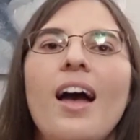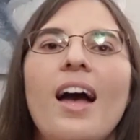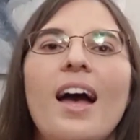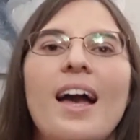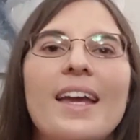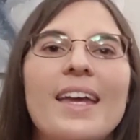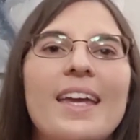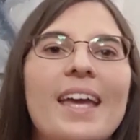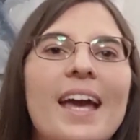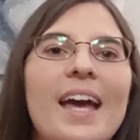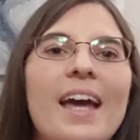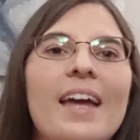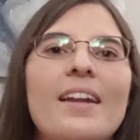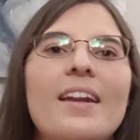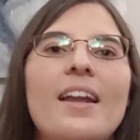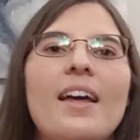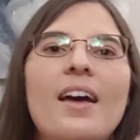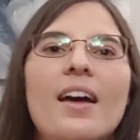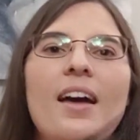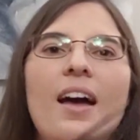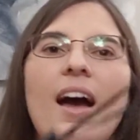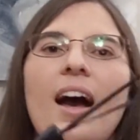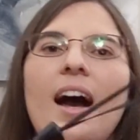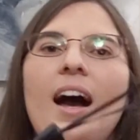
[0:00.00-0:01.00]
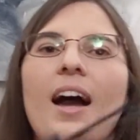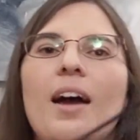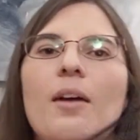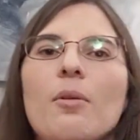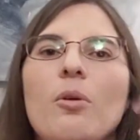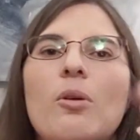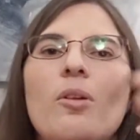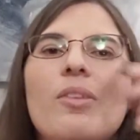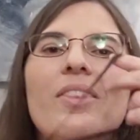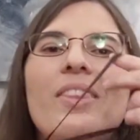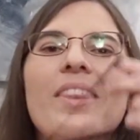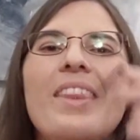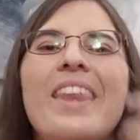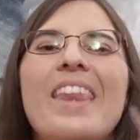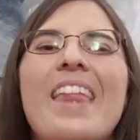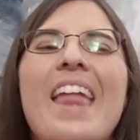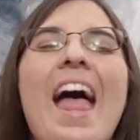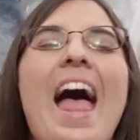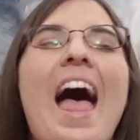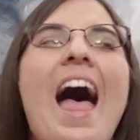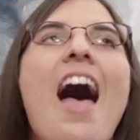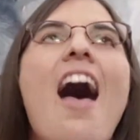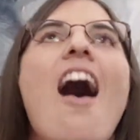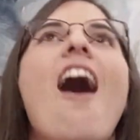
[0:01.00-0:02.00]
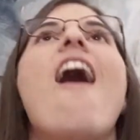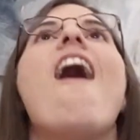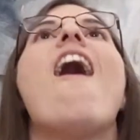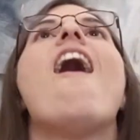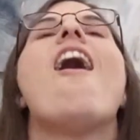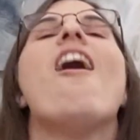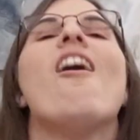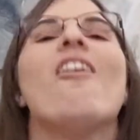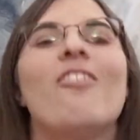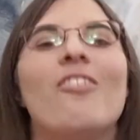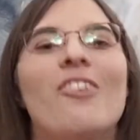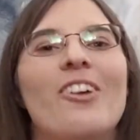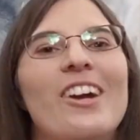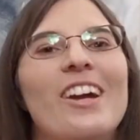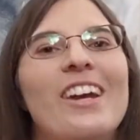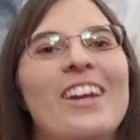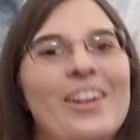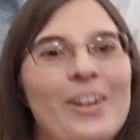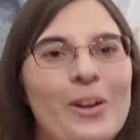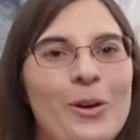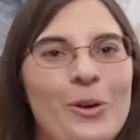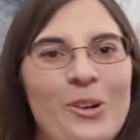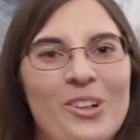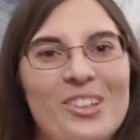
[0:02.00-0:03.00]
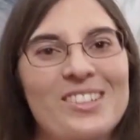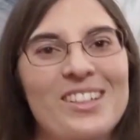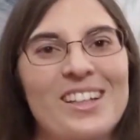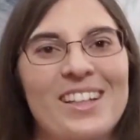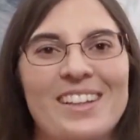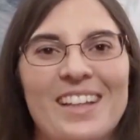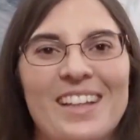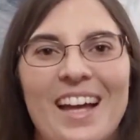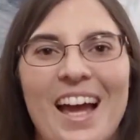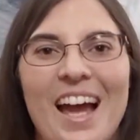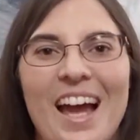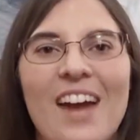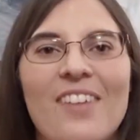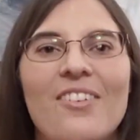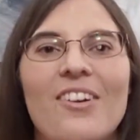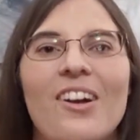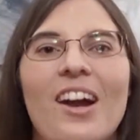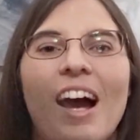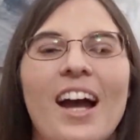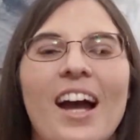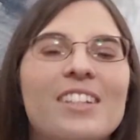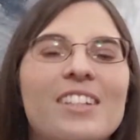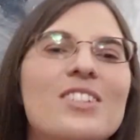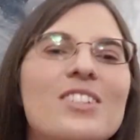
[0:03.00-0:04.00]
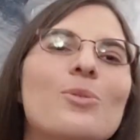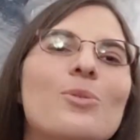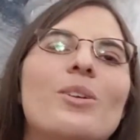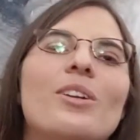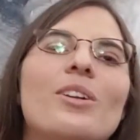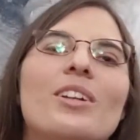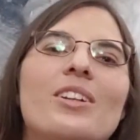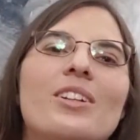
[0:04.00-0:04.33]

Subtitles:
Again, I will never hit a horse like that, ever. I just wanted to